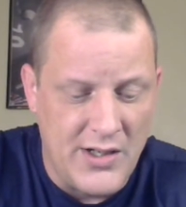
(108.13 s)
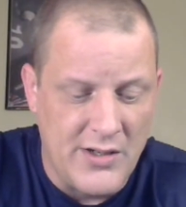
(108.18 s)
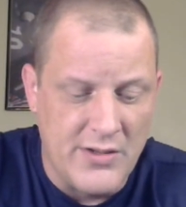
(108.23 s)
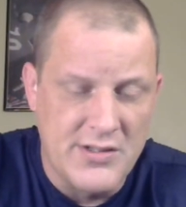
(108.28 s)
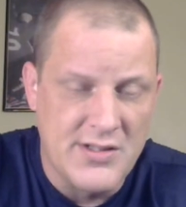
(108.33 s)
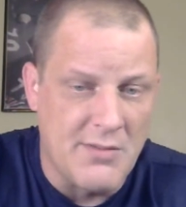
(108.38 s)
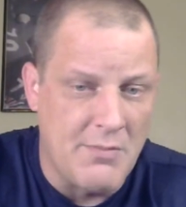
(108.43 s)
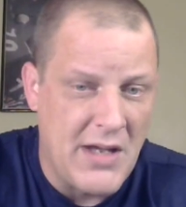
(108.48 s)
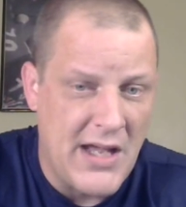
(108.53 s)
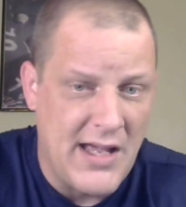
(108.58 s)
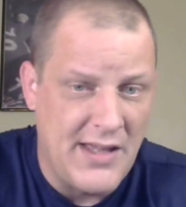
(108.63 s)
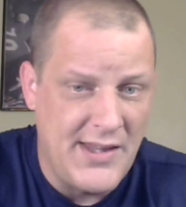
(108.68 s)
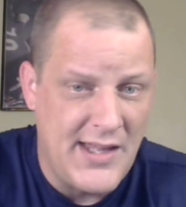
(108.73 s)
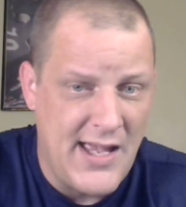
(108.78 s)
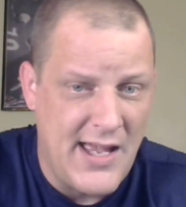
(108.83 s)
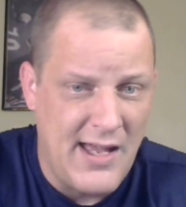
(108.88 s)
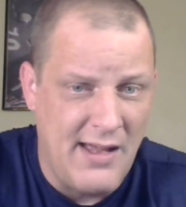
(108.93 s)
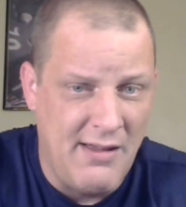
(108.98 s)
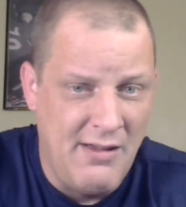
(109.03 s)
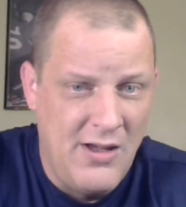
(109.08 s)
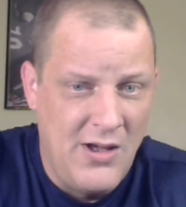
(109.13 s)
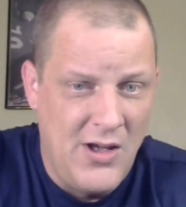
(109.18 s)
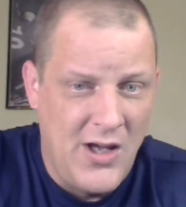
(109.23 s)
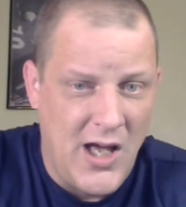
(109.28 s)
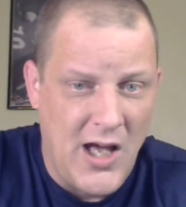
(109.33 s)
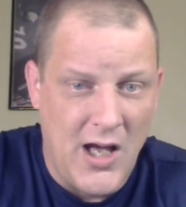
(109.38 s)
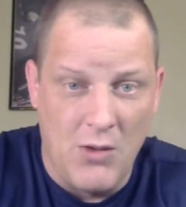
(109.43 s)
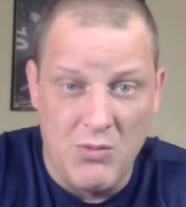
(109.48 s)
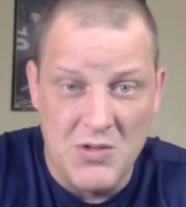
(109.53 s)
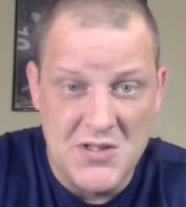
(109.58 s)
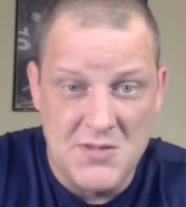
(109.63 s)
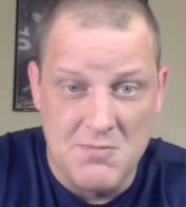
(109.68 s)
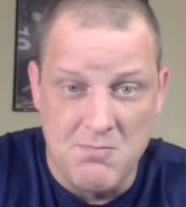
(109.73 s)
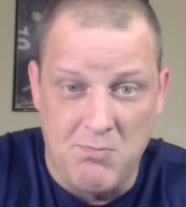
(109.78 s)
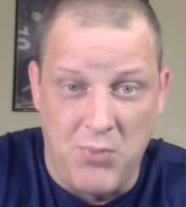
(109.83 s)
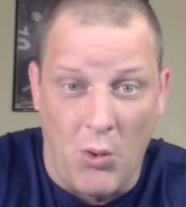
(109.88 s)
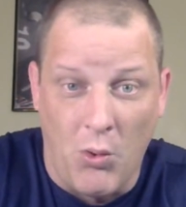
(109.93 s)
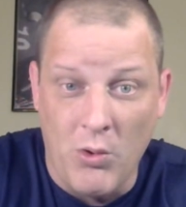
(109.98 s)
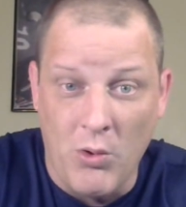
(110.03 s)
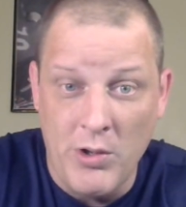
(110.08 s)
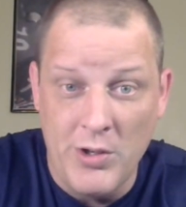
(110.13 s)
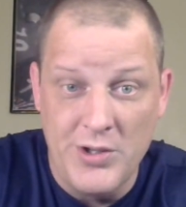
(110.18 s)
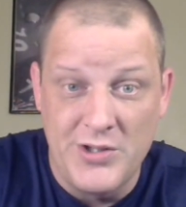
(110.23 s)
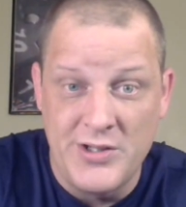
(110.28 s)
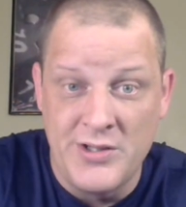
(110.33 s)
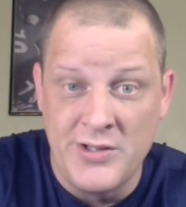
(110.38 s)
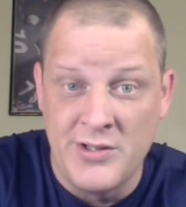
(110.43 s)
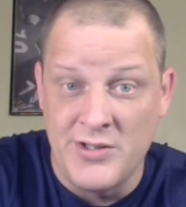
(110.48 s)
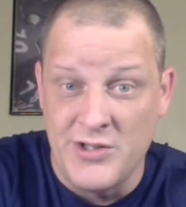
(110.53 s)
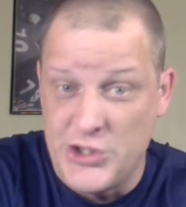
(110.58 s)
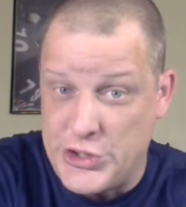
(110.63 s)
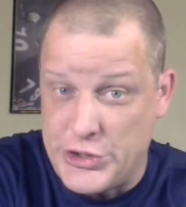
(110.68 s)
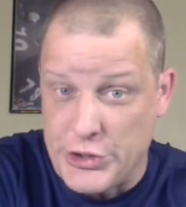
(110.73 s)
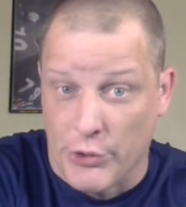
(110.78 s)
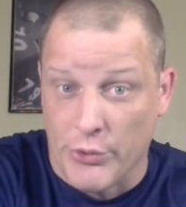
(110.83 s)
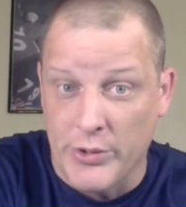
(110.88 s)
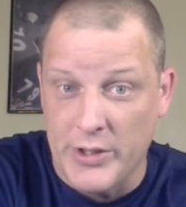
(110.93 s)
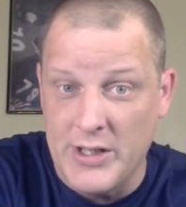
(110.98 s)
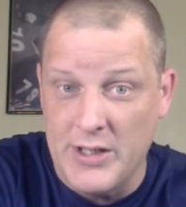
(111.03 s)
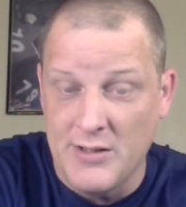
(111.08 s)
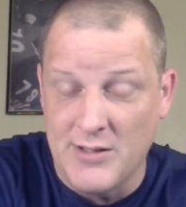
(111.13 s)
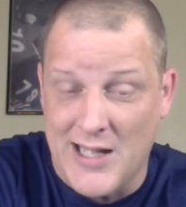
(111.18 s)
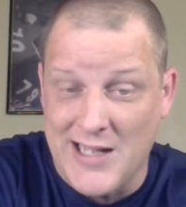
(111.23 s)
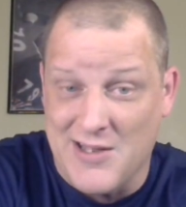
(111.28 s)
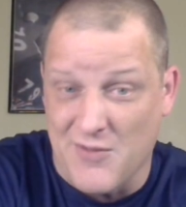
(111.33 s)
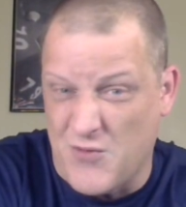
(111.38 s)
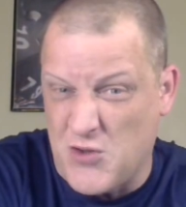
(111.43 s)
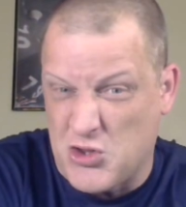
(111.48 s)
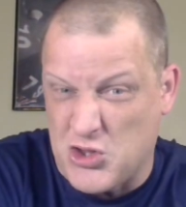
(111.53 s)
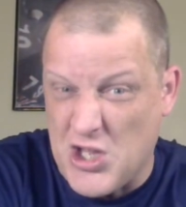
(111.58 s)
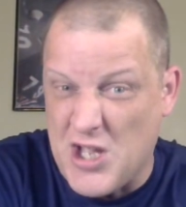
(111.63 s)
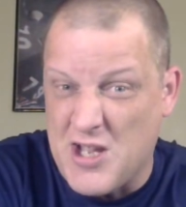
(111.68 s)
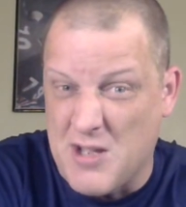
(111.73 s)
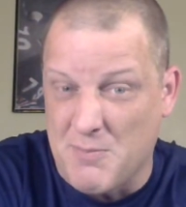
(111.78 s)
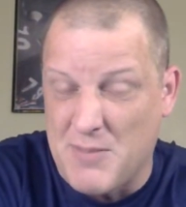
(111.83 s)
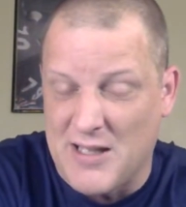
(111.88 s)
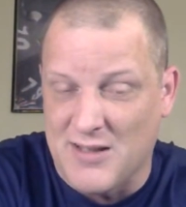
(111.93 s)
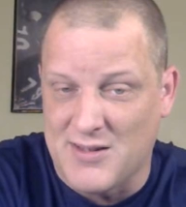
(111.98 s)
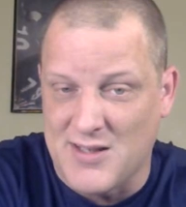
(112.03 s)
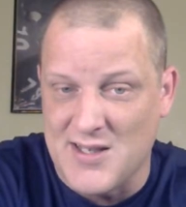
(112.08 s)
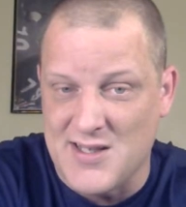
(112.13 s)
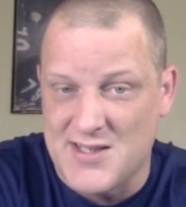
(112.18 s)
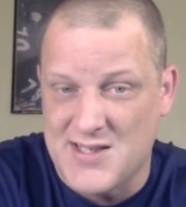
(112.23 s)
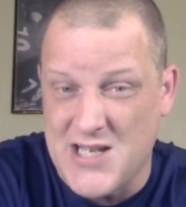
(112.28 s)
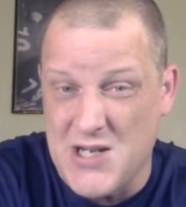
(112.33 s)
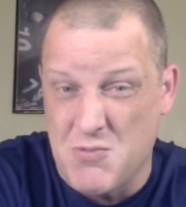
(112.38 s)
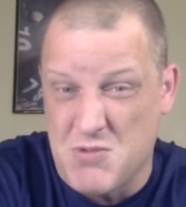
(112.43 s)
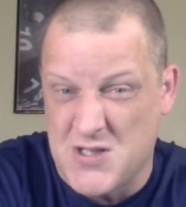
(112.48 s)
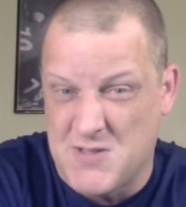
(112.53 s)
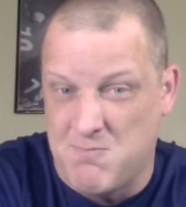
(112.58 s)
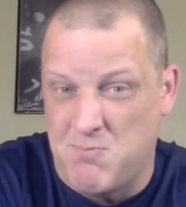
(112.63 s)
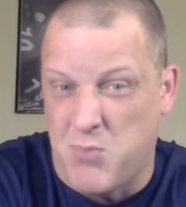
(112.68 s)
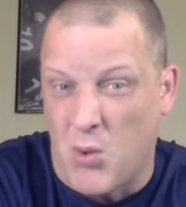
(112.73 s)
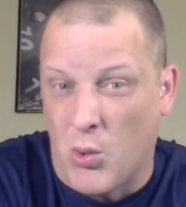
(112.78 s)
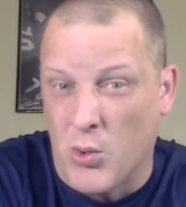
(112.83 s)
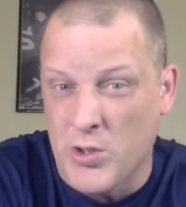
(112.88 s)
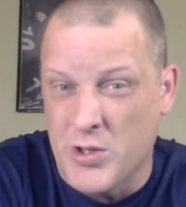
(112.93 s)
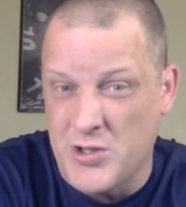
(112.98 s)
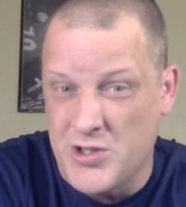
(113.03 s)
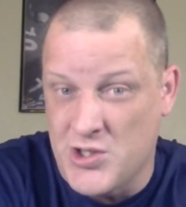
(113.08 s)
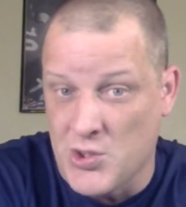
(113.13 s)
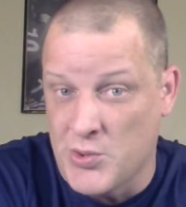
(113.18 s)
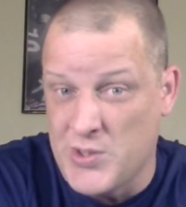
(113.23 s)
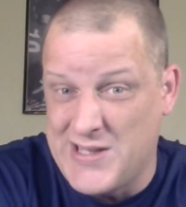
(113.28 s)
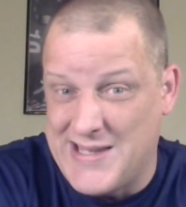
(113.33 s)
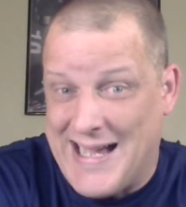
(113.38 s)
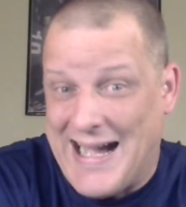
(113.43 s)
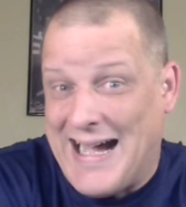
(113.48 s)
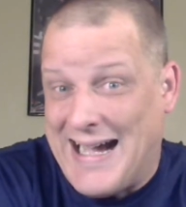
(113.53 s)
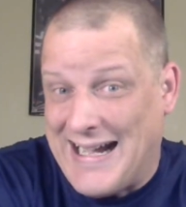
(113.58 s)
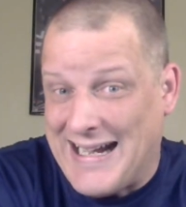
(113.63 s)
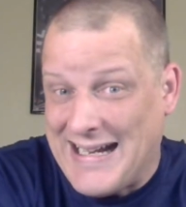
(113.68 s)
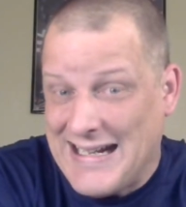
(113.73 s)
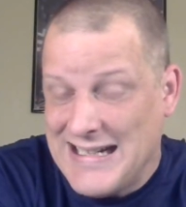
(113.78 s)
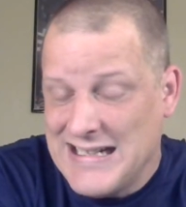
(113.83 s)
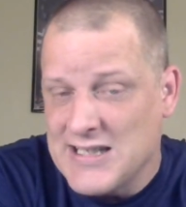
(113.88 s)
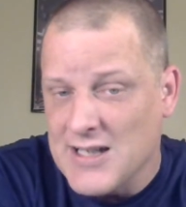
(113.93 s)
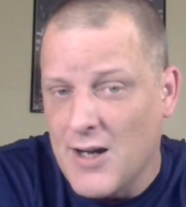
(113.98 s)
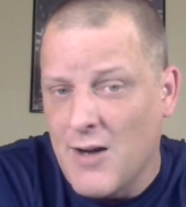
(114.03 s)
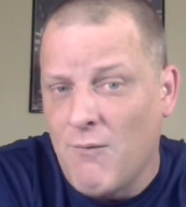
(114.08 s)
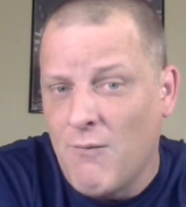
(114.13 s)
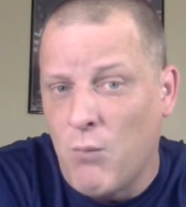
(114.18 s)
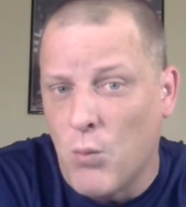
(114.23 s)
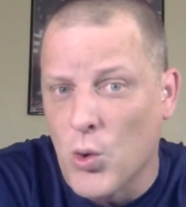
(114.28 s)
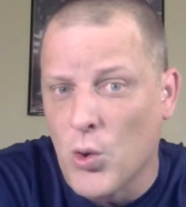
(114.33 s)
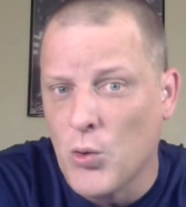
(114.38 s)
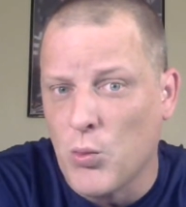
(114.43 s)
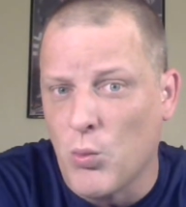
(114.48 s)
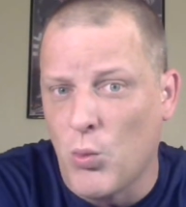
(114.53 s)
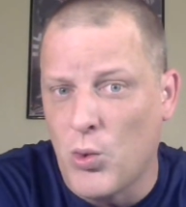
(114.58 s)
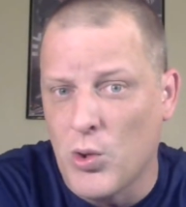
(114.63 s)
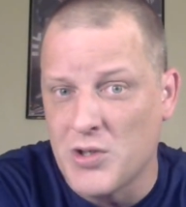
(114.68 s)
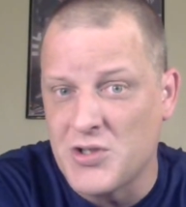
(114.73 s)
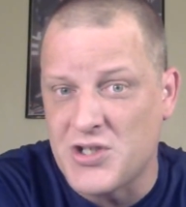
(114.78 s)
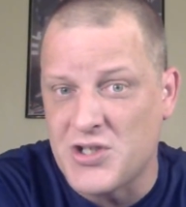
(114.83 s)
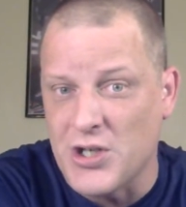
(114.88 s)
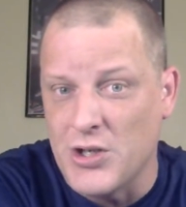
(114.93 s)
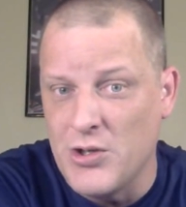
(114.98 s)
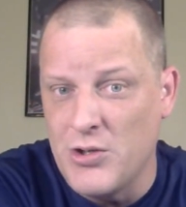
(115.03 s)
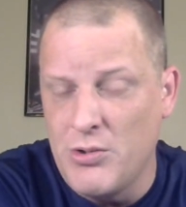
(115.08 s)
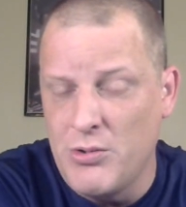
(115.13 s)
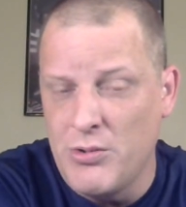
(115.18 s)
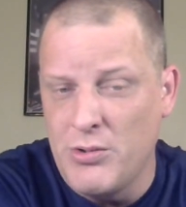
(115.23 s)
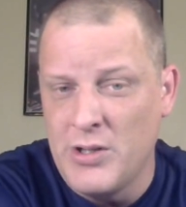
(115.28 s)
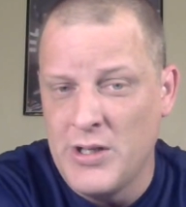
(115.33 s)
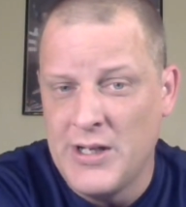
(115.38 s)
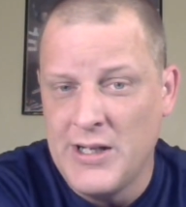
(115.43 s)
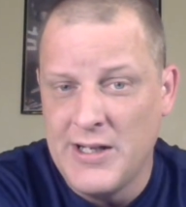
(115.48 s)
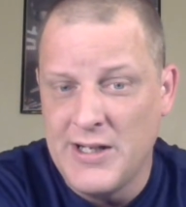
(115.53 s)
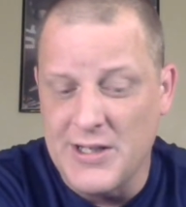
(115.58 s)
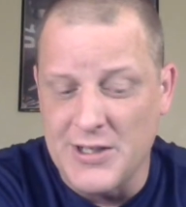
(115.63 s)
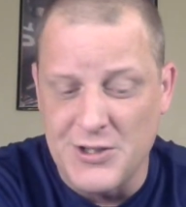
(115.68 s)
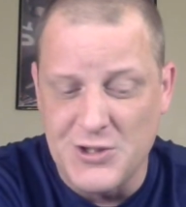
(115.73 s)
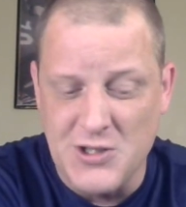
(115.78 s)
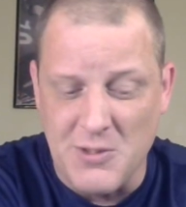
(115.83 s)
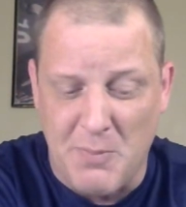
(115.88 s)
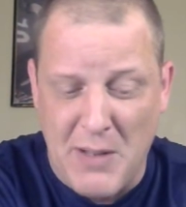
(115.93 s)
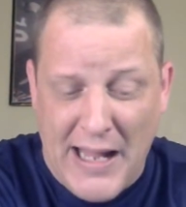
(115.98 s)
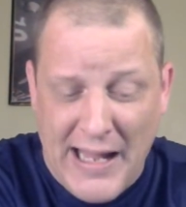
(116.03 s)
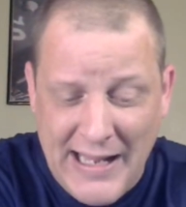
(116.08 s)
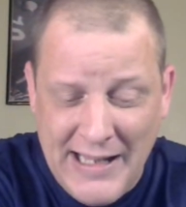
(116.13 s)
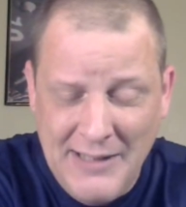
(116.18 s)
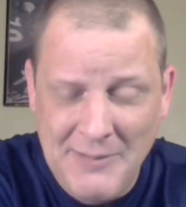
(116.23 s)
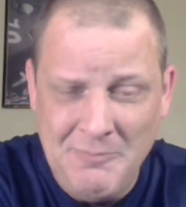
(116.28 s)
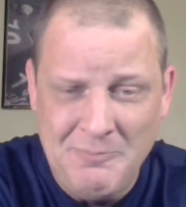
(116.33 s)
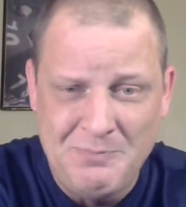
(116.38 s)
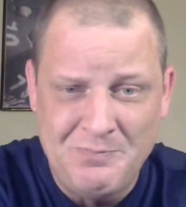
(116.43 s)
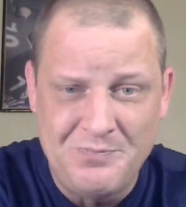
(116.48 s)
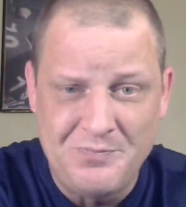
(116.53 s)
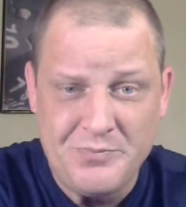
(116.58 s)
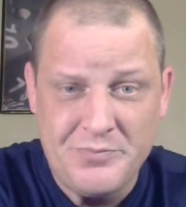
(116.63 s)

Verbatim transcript: Here's a man that uh, was born during, like if you think about this, he was born during the height of World War II in Japan.